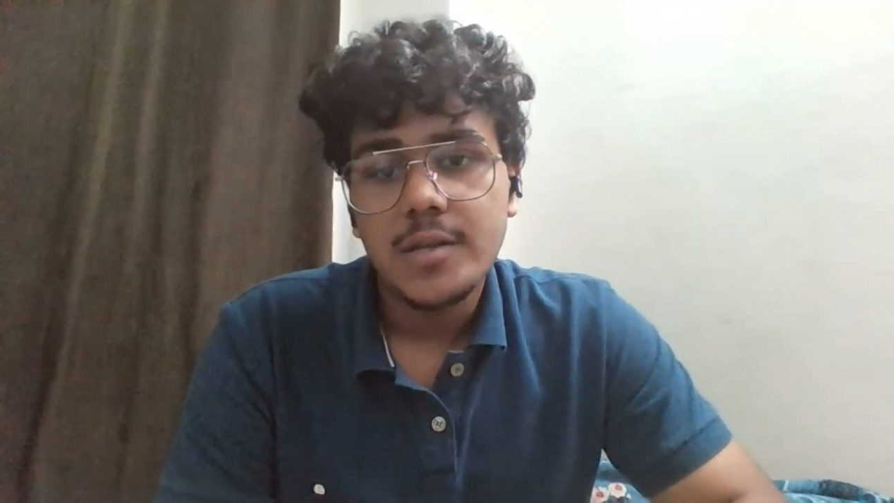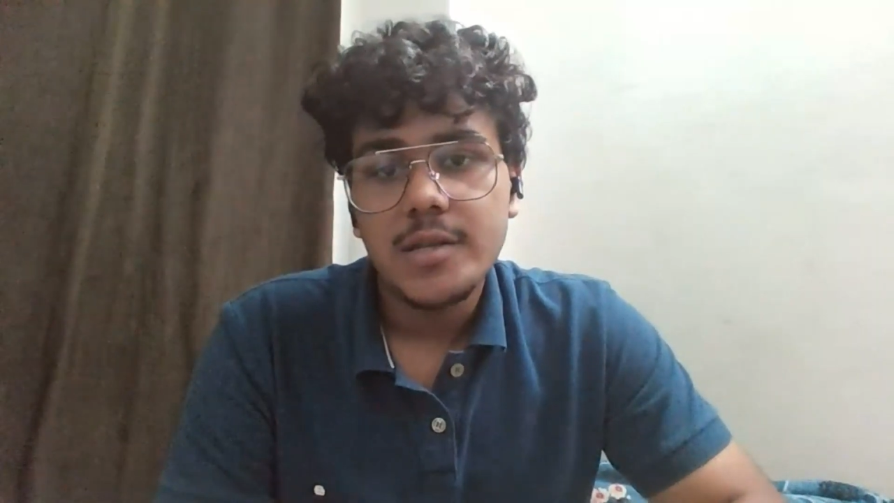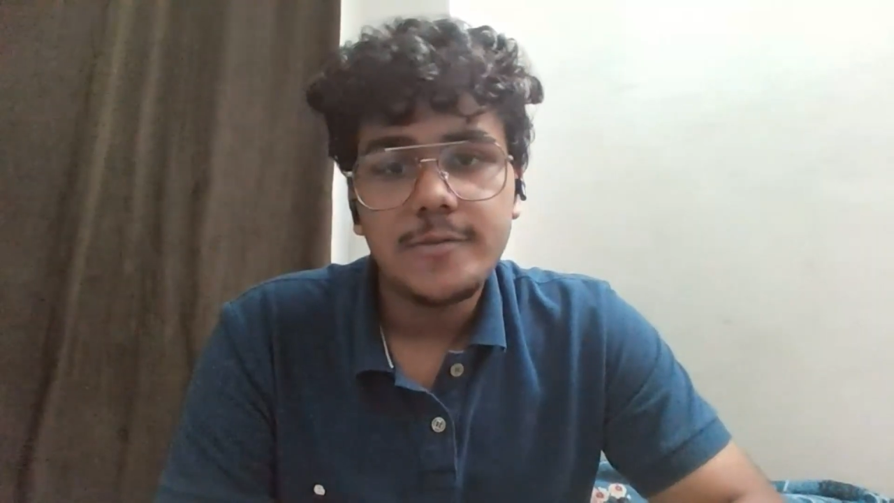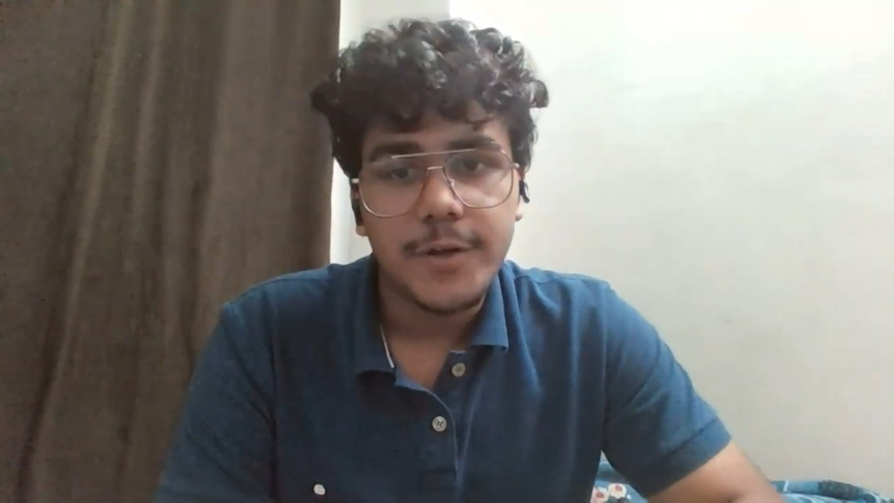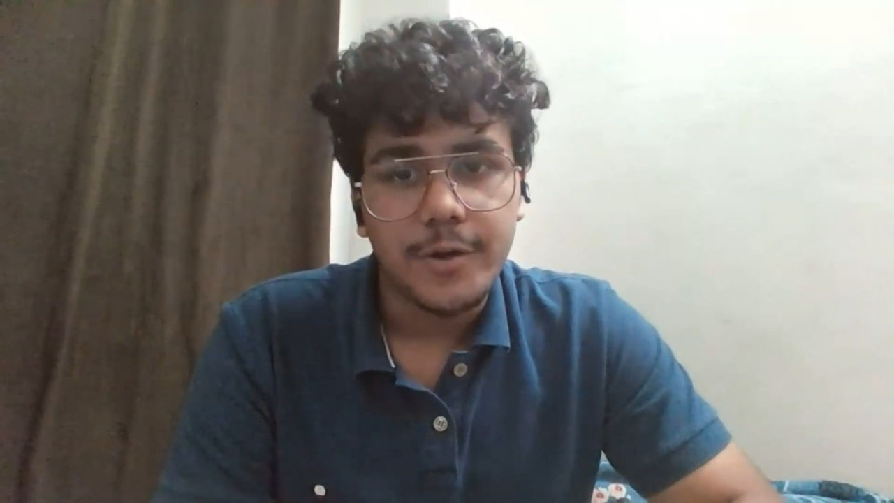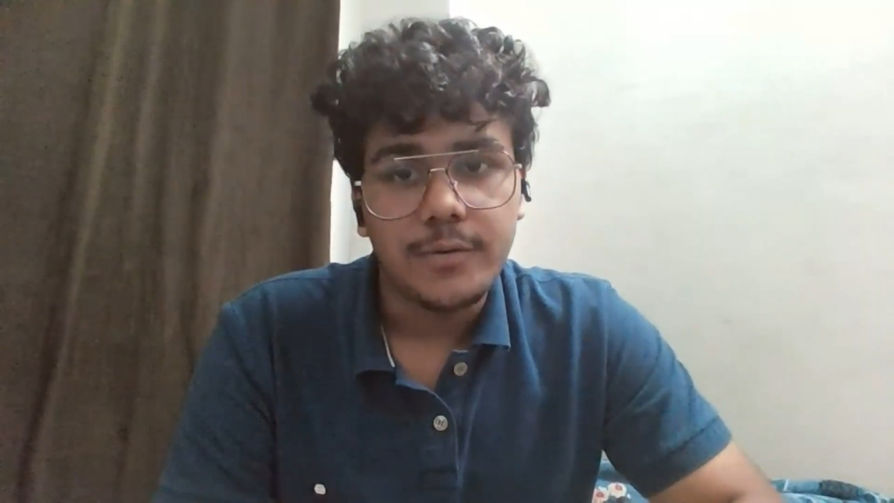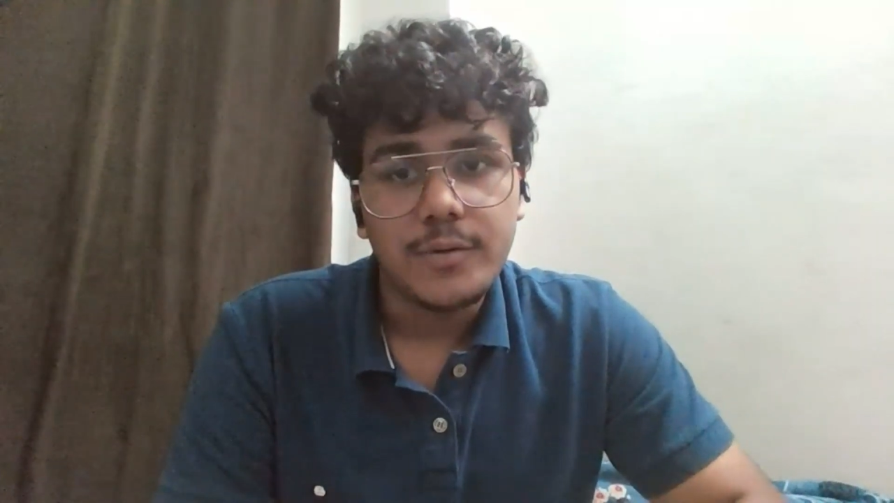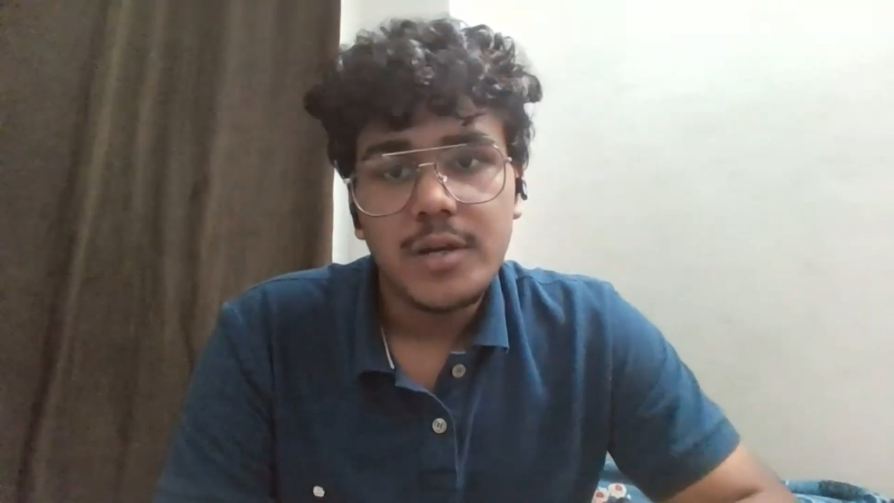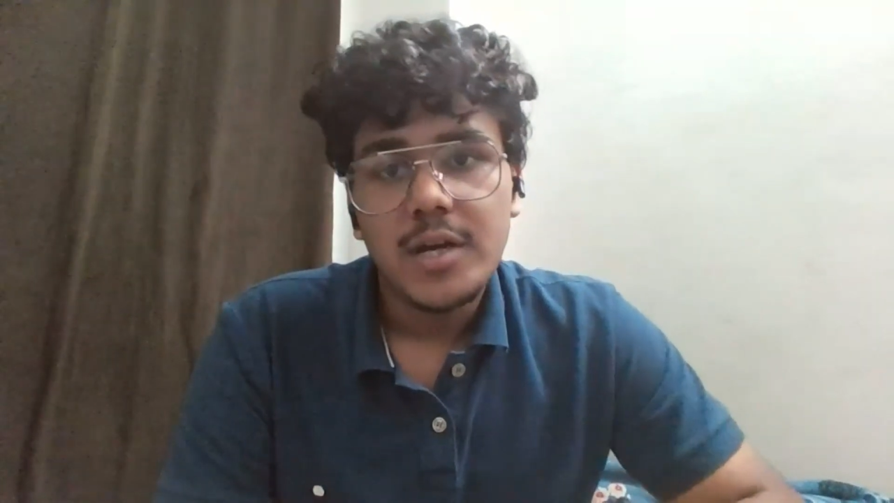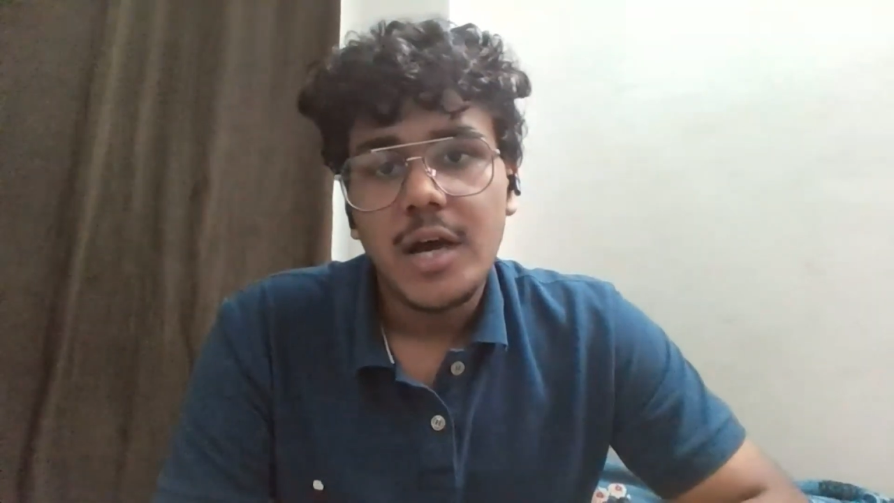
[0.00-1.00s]
In this video,
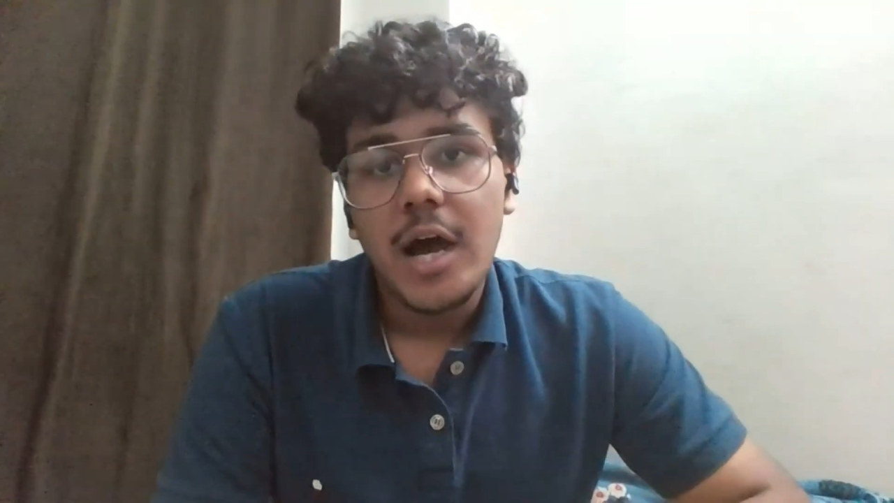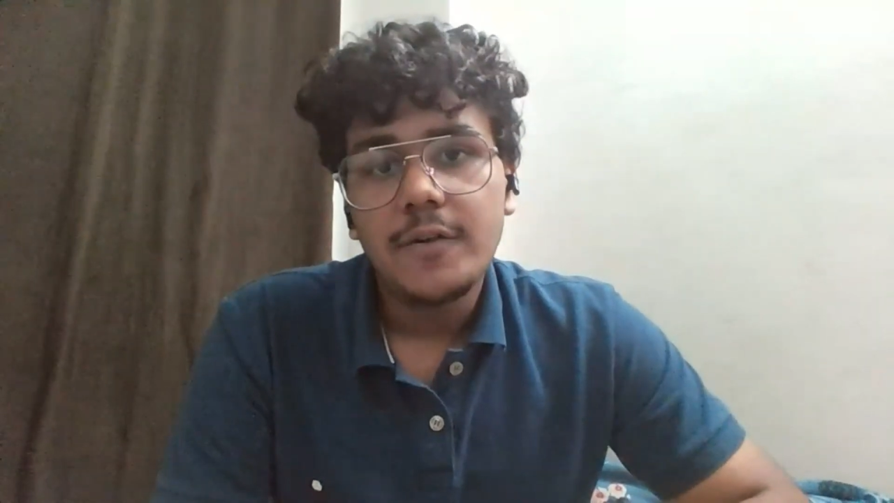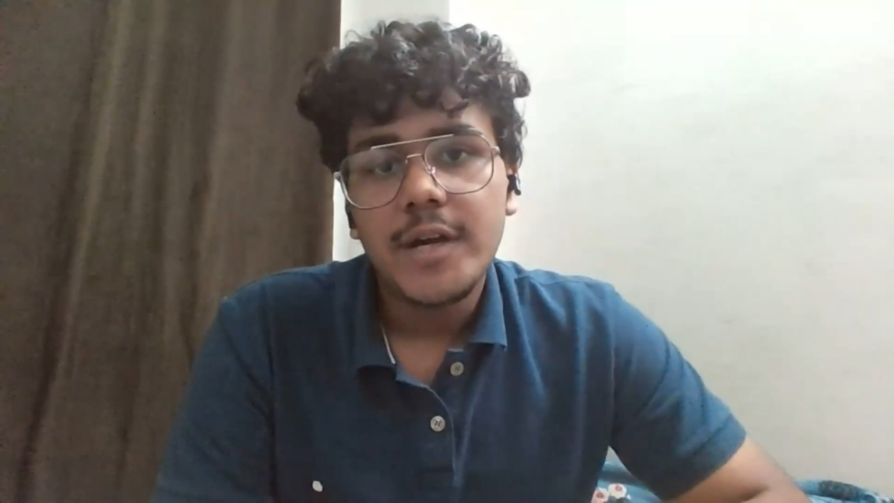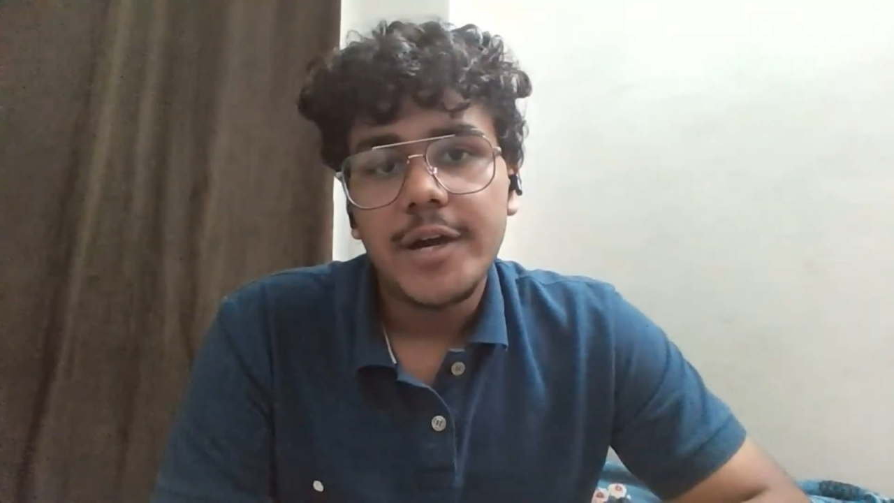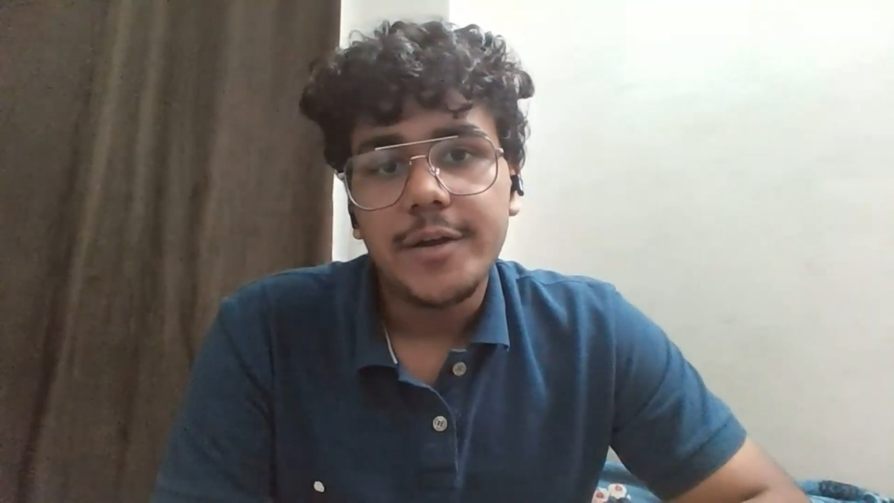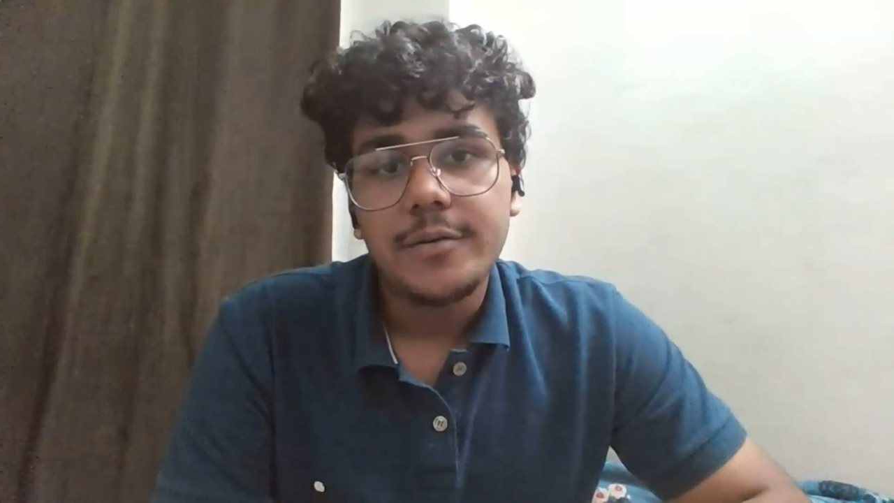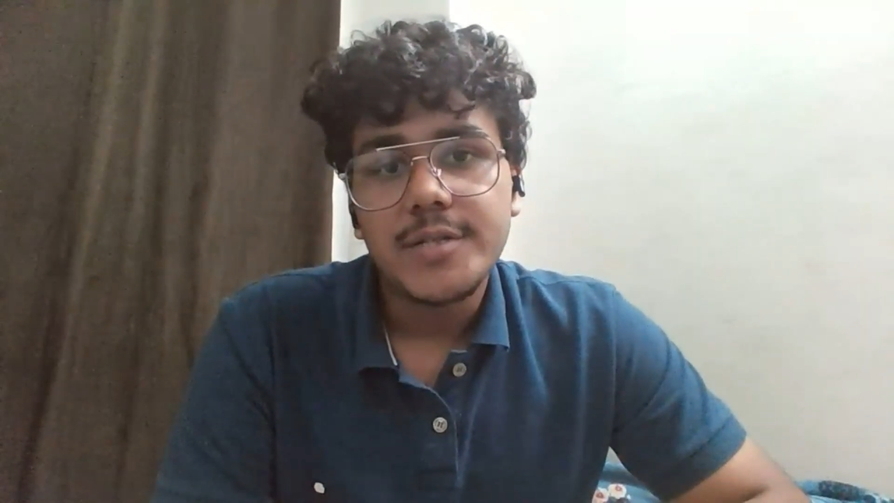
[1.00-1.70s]
I will guide you